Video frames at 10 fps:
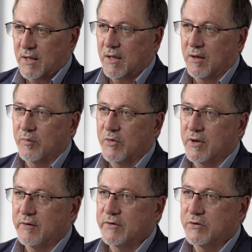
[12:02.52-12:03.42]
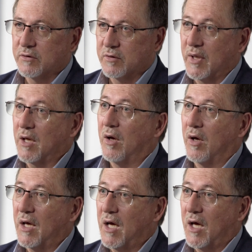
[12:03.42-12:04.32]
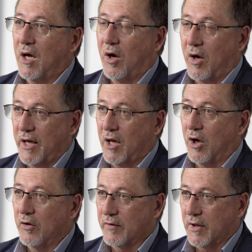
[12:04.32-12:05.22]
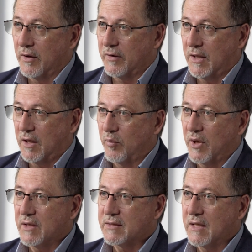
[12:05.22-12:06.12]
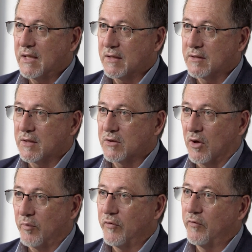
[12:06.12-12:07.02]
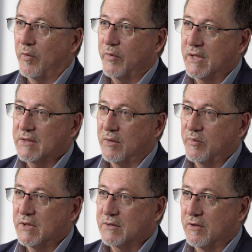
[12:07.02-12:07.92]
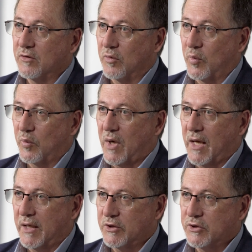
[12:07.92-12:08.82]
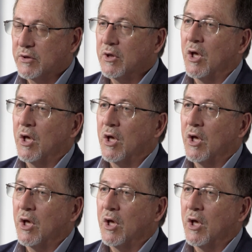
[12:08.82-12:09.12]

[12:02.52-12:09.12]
and I'm not even talking about iron overload here, but as they get to the top of what we accept is the normal range,